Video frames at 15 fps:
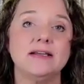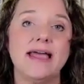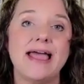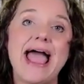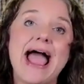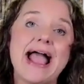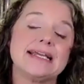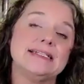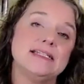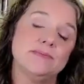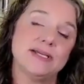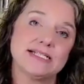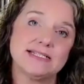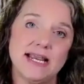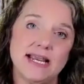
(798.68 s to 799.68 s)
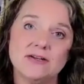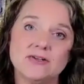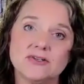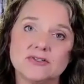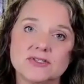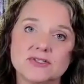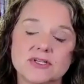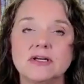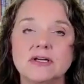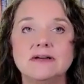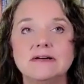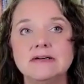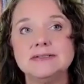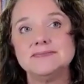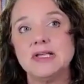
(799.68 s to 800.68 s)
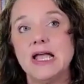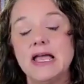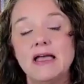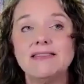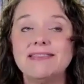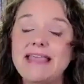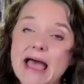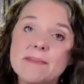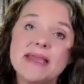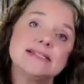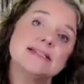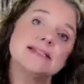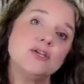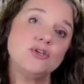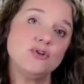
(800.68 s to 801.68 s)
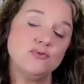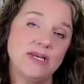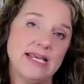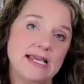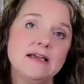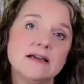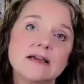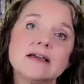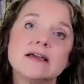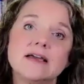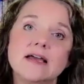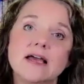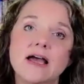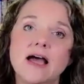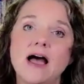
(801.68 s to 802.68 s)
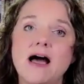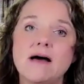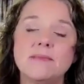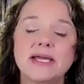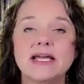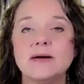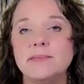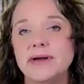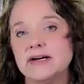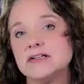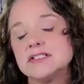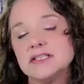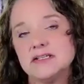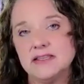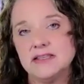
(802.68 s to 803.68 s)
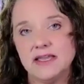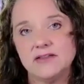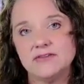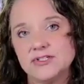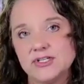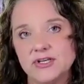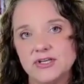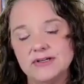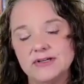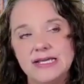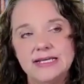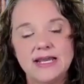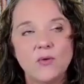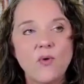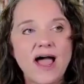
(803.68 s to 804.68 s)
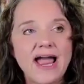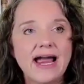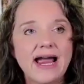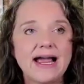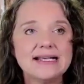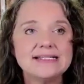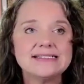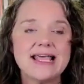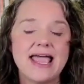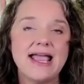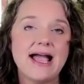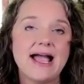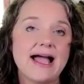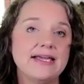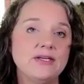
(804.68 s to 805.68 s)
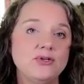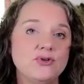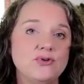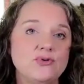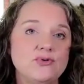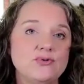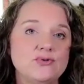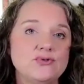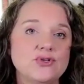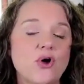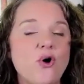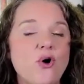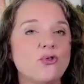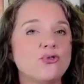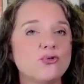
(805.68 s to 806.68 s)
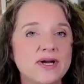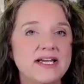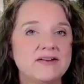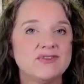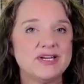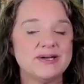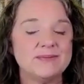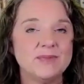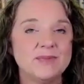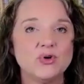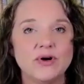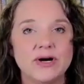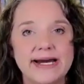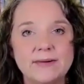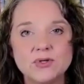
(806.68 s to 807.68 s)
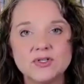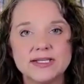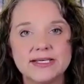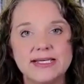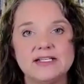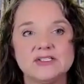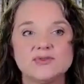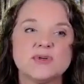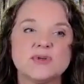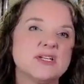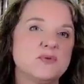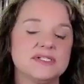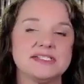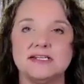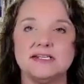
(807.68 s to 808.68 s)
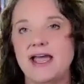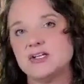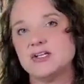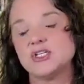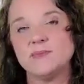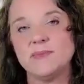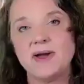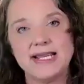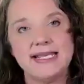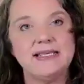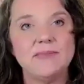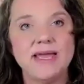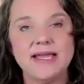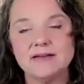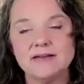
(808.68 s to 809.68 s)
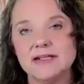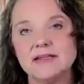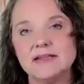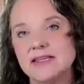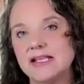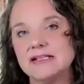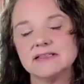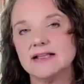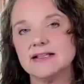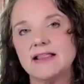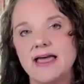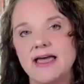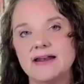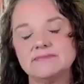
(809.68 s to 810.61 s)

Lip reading: academic standards. That makes it unique in comparison to the other two. Now, why I say I use all three of them, Grammarly is really what's attached to my email and things like that.